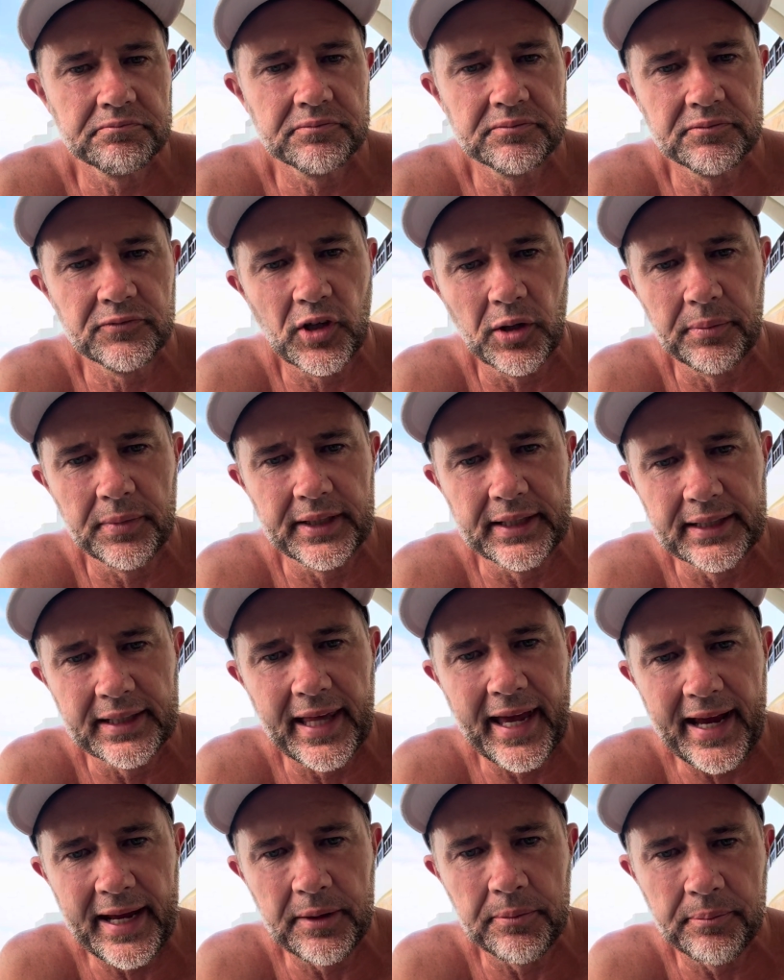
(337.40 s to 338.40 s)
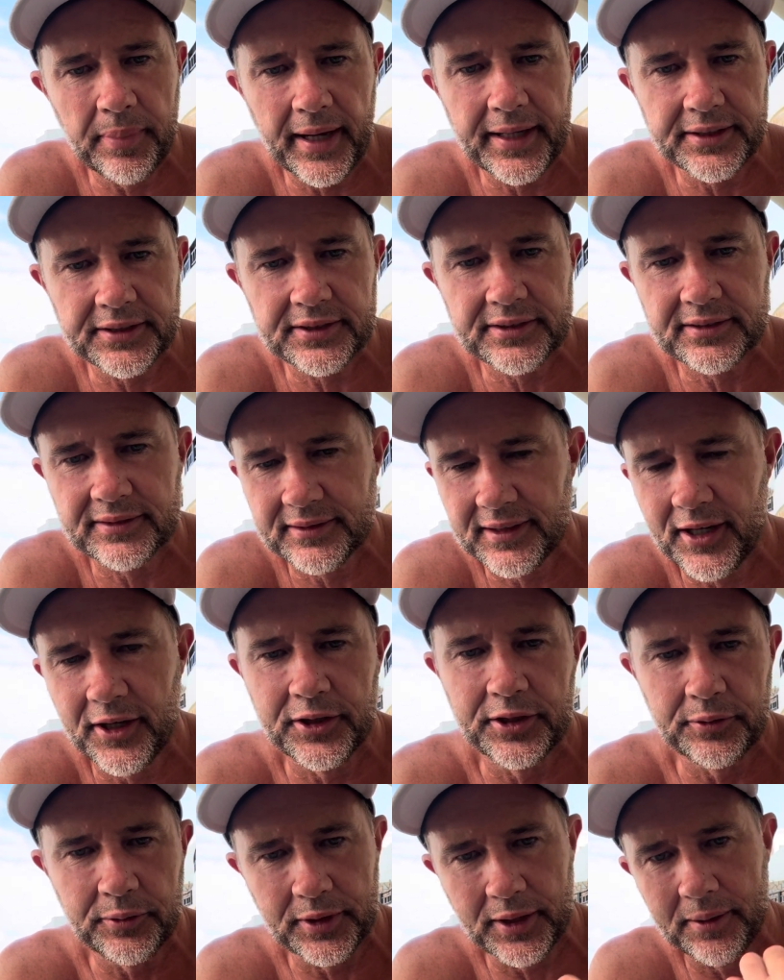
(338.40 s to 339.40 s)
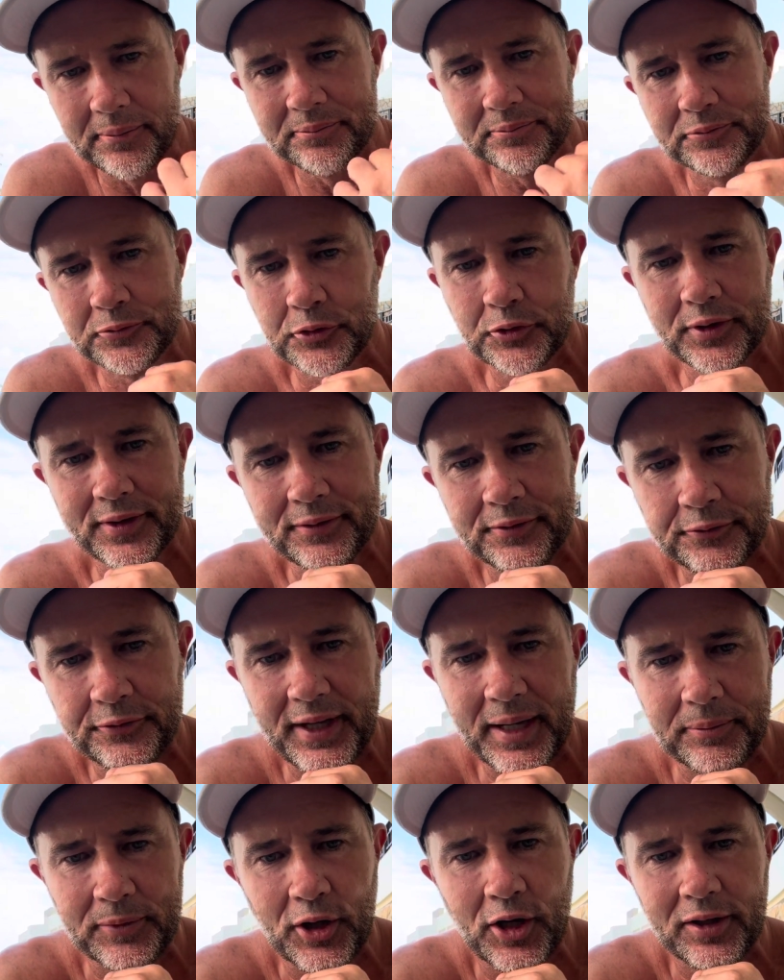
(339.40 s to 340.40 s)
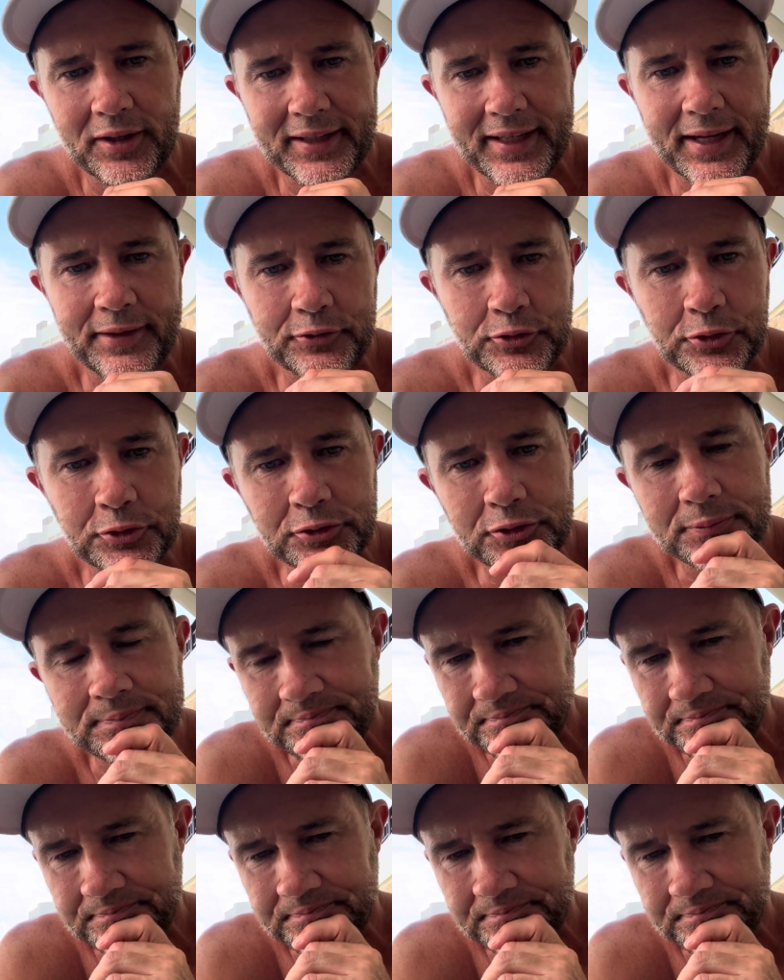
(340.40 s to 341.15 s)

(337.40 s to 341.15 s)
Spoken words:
not many land-based, only when I'm doing a family holiday, of course.